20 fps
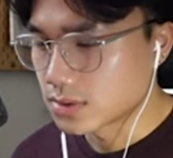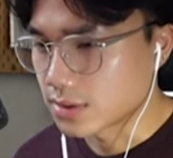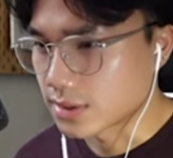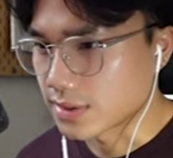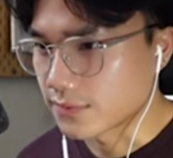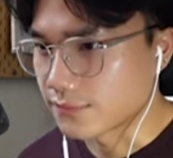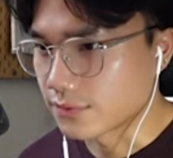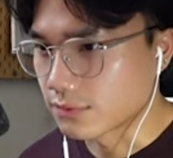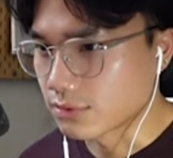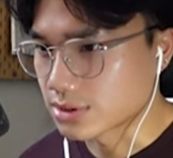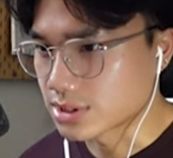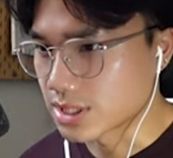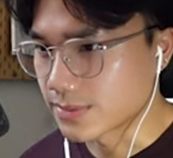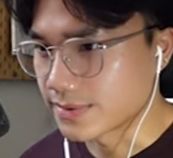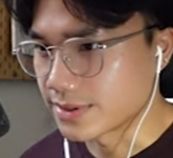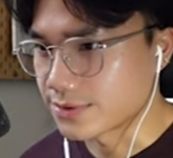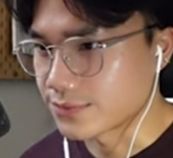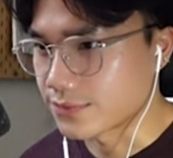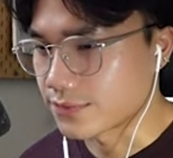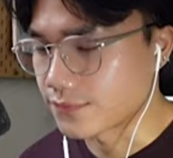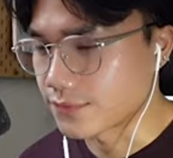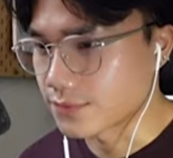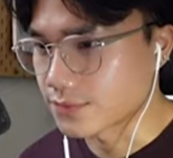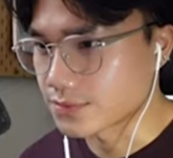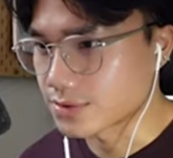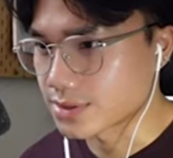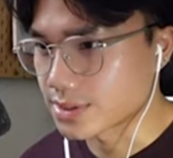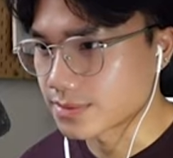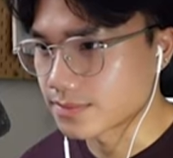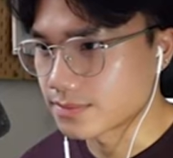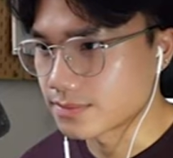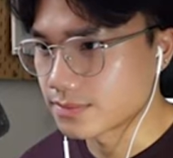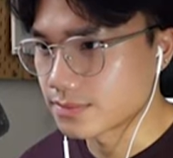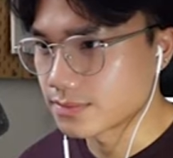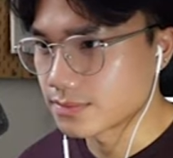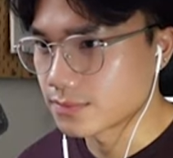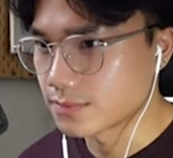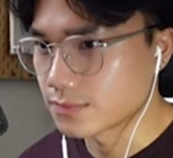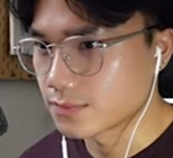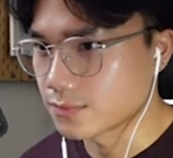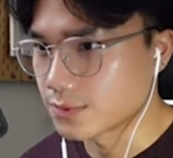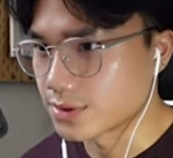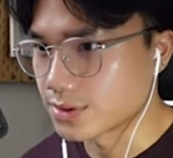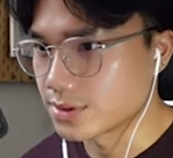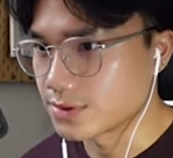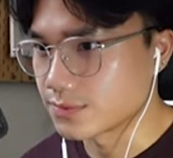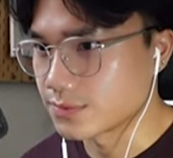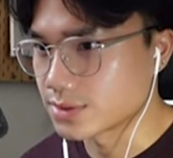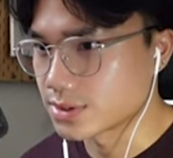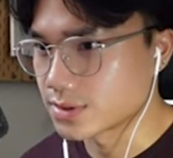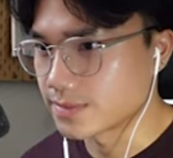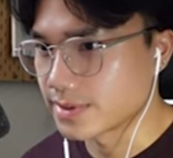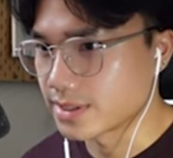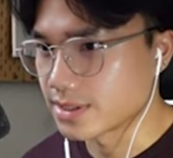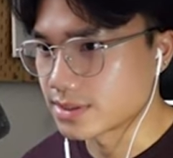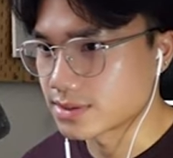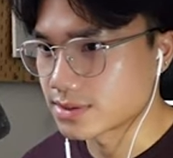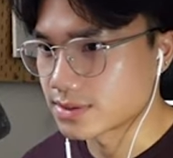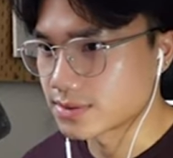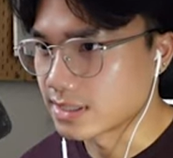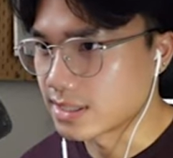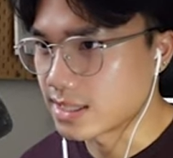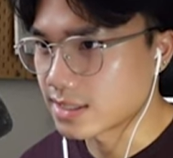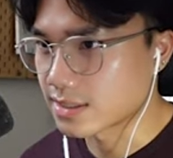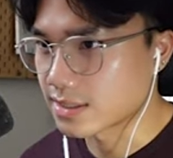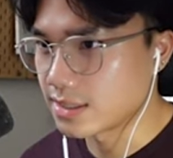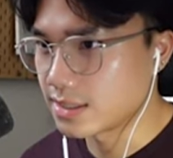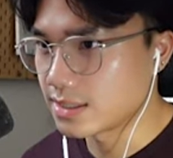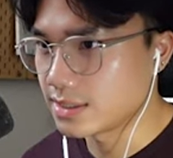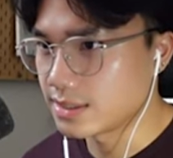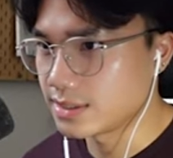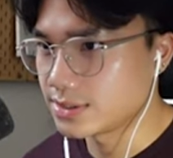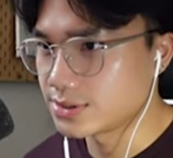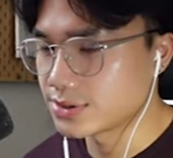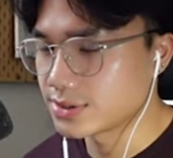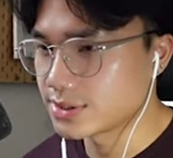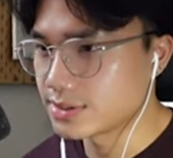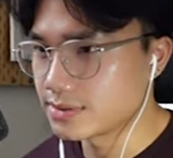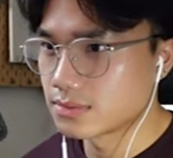Okay, focus up, Adrian. Focus up. Where, where's the boss? Lock on, Adrian.